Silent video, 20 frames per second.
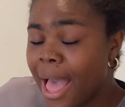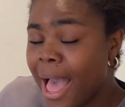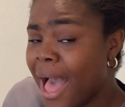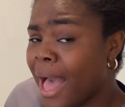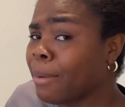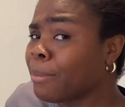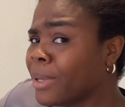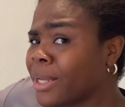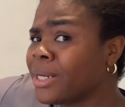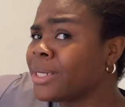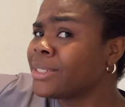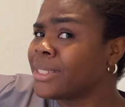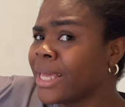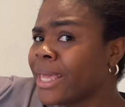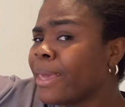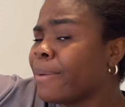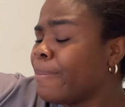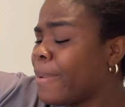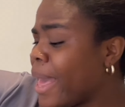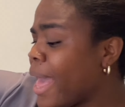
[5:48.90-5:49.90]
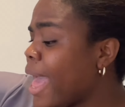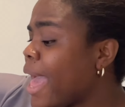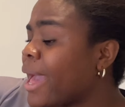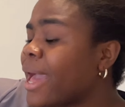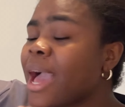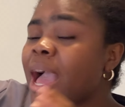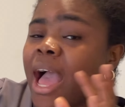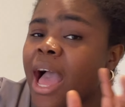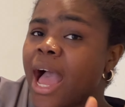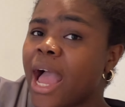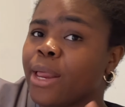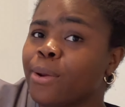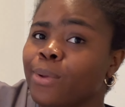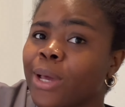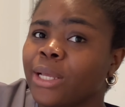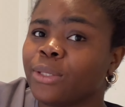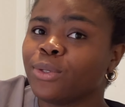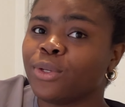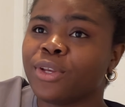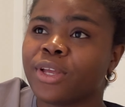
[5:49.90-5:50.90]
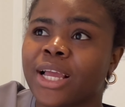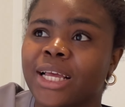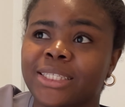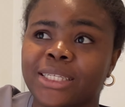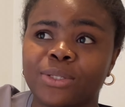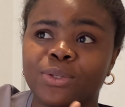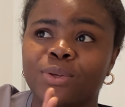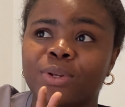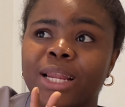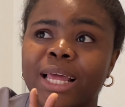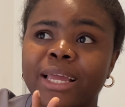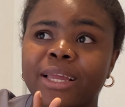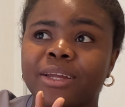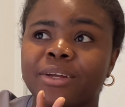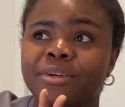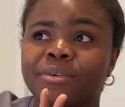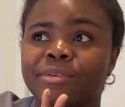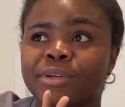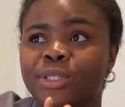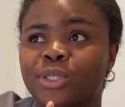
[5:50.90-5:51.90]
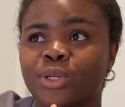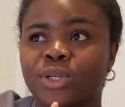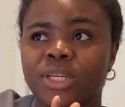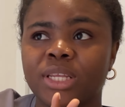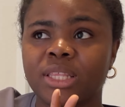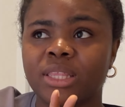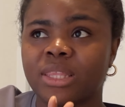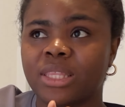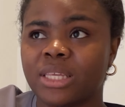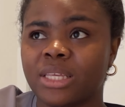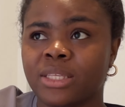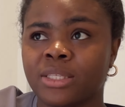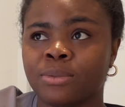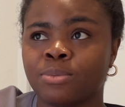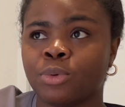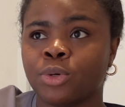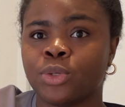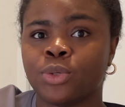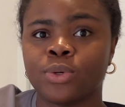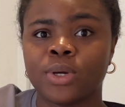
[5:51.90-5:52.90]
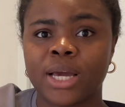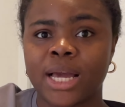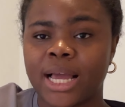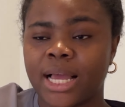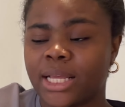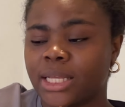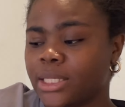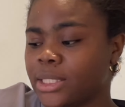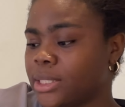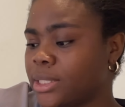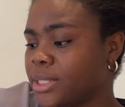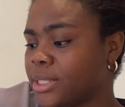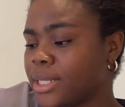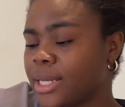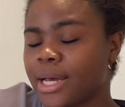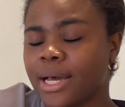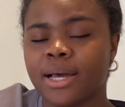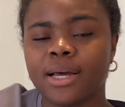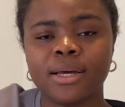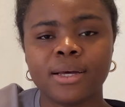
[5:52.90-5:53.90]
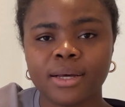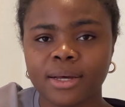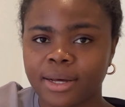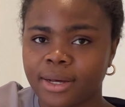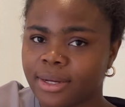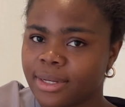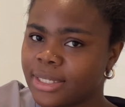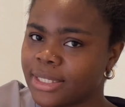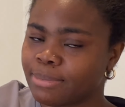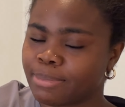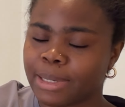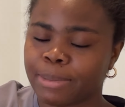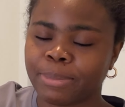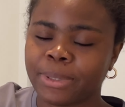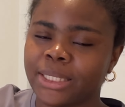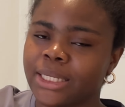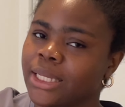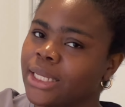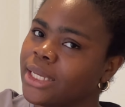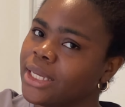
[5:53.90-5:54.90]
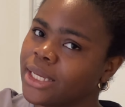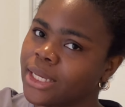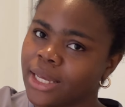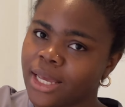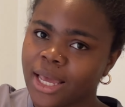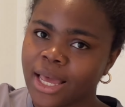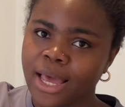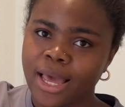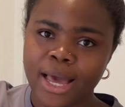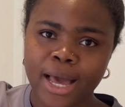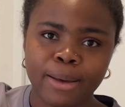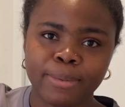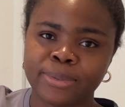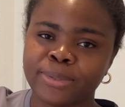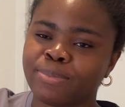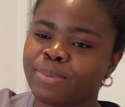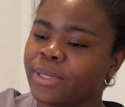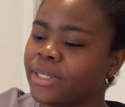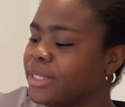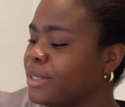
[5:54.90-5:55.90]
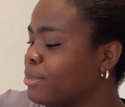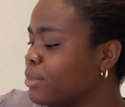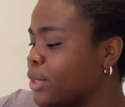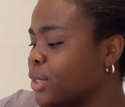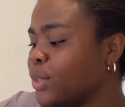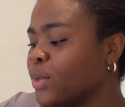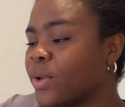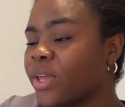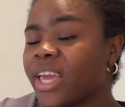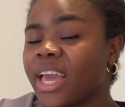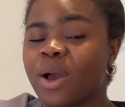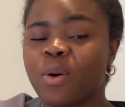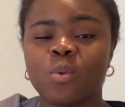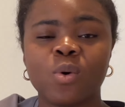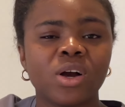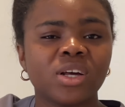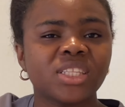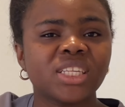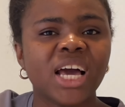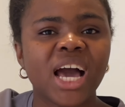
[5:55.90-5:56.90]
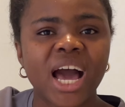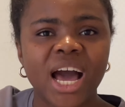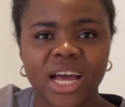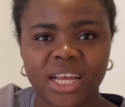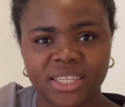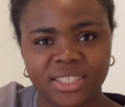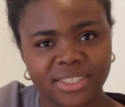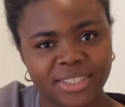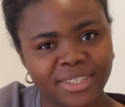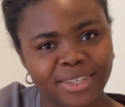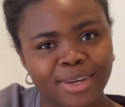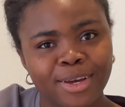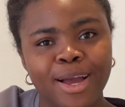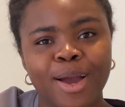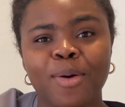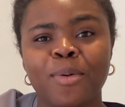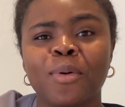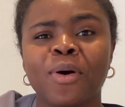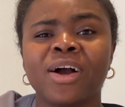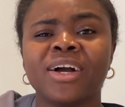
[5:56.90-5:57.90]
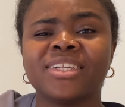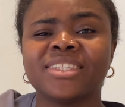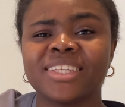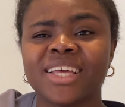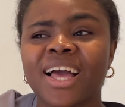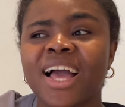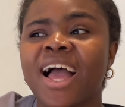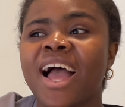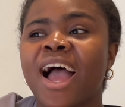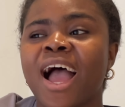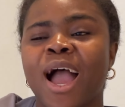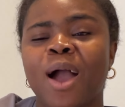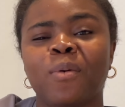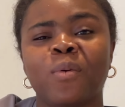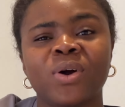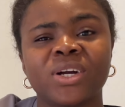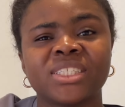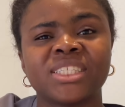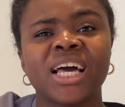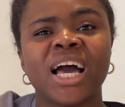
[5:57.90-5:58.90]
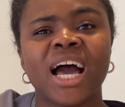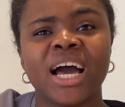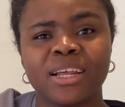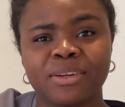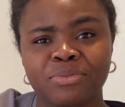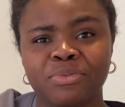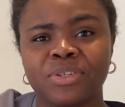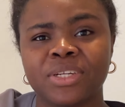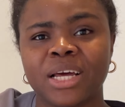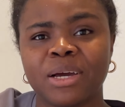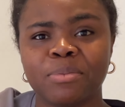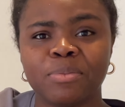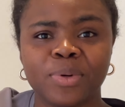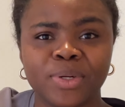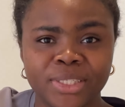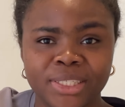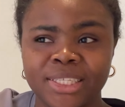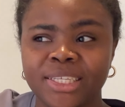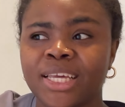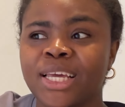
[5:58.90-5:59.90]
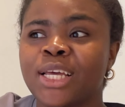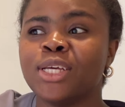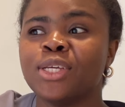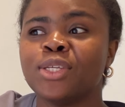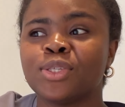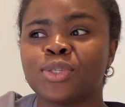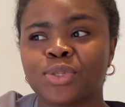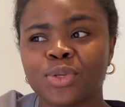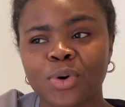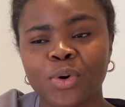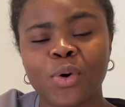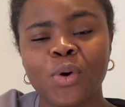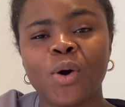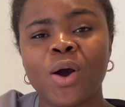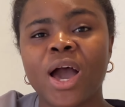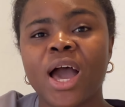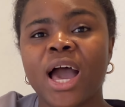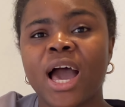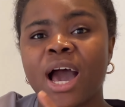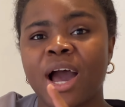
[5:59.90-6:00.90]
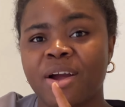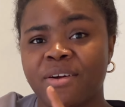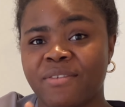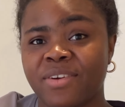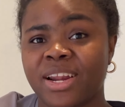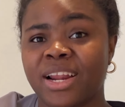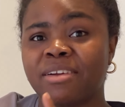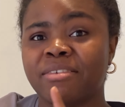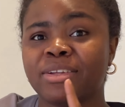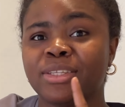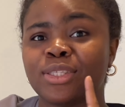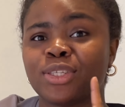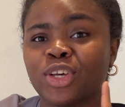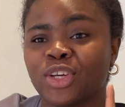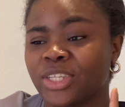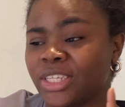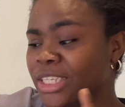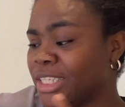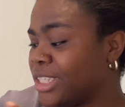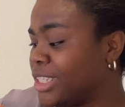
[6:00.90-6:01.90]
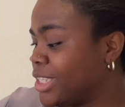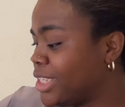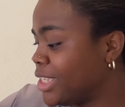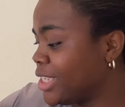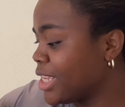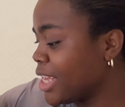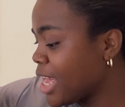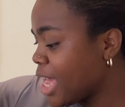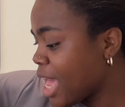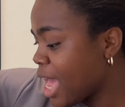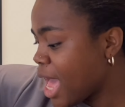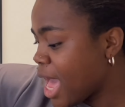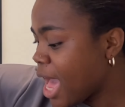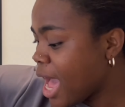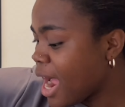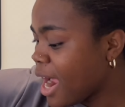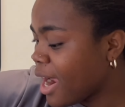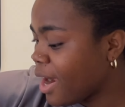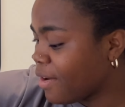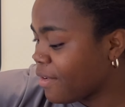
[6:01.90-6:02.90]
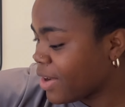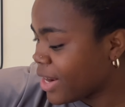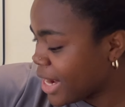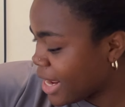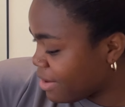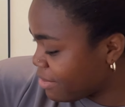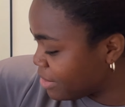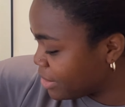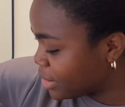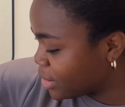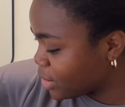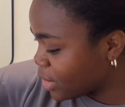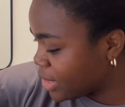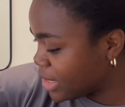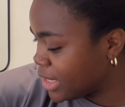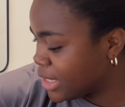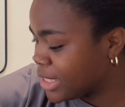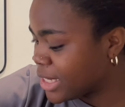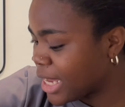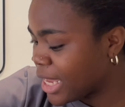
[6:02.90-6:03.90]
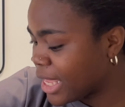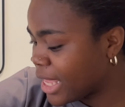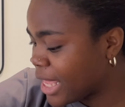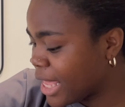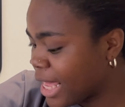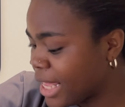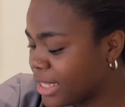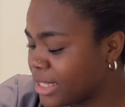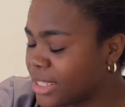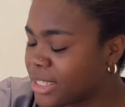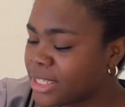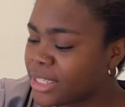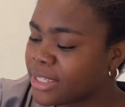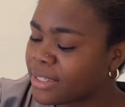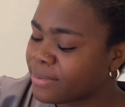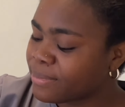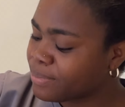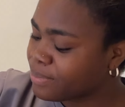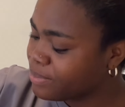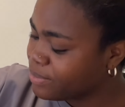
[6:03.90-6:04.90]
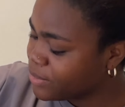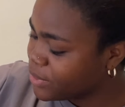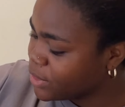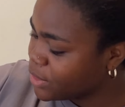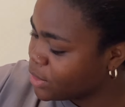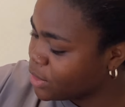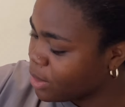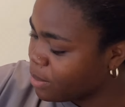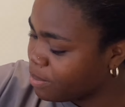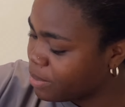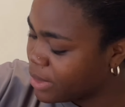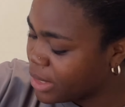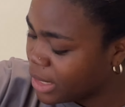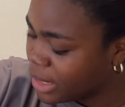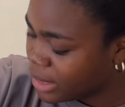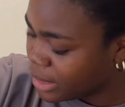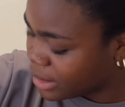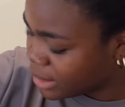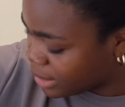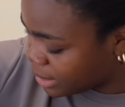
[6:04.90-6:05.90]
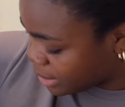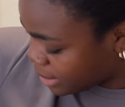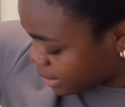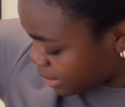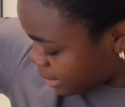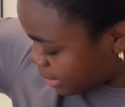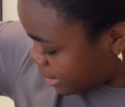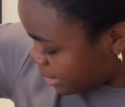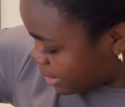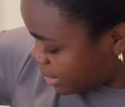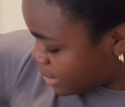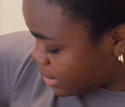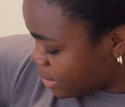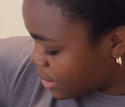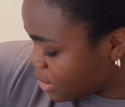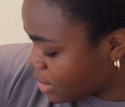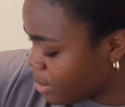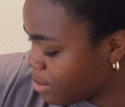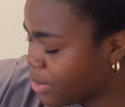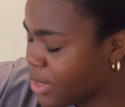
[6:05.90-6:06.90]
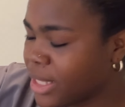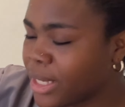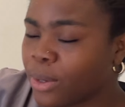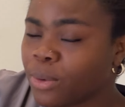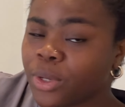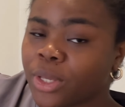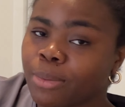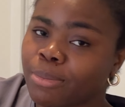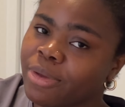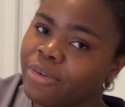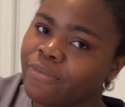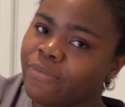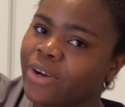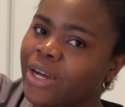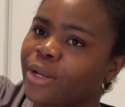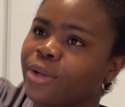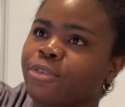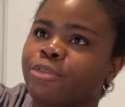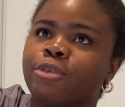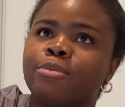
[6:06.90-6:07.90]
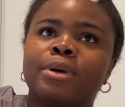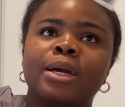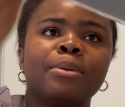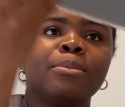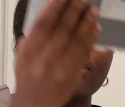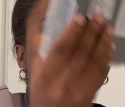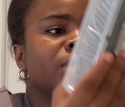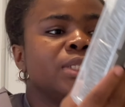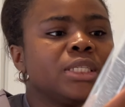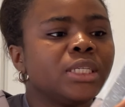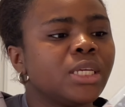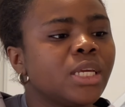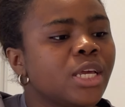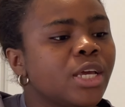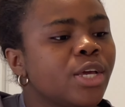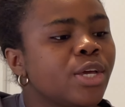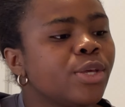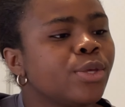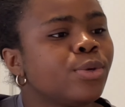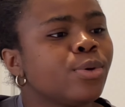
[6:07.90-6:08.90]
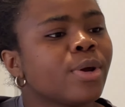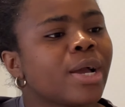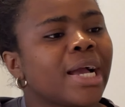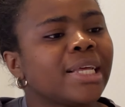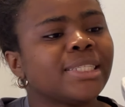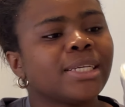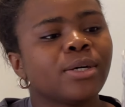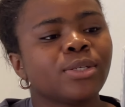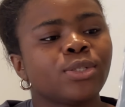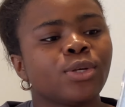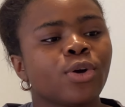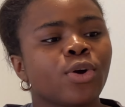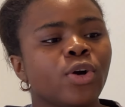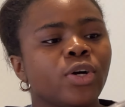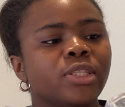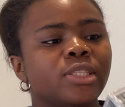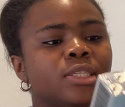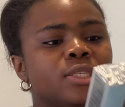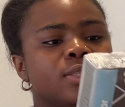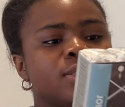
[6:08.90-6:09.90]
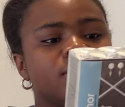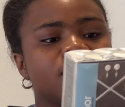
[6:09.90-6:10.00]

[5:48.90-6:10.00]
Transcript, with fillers: I'm gonna take it back. I know I told you guys I don't like returning things, but you guys, it's my money. I'm spending money, okay? I worked hard. I worked I worked hard for that money. So I'd rather return it. I'd rather return it and get something something that will give me value for my money. You guys, I also got this